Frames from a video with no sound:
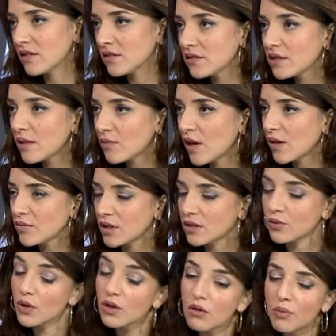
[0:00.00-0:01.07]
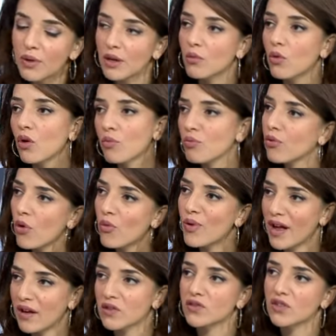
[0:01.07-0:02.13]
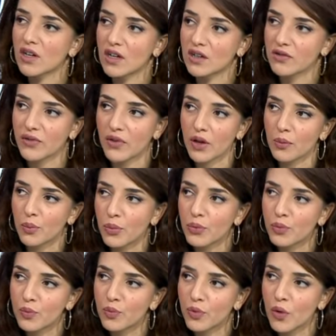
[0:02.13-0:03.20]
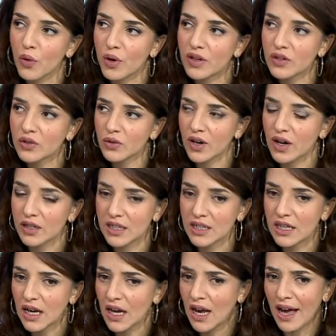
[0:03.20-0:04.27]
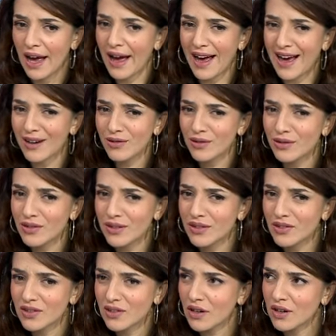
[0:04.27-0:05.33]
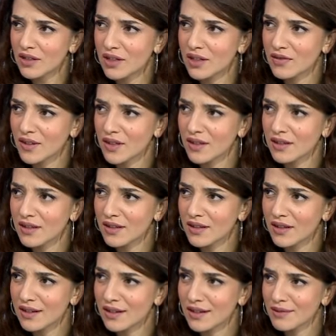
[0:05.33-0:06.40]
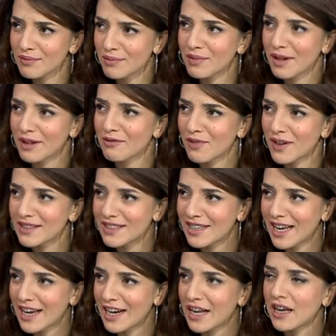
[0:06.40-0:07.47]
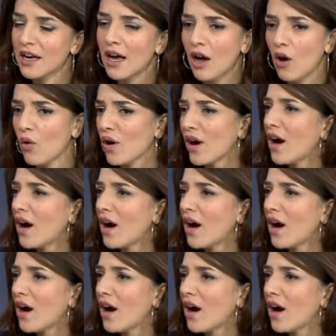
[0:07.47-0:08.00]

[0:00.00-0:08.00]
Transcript: and sometimes it will be more pro-Palestinian than pro-Israeli, how you can start even investigating, or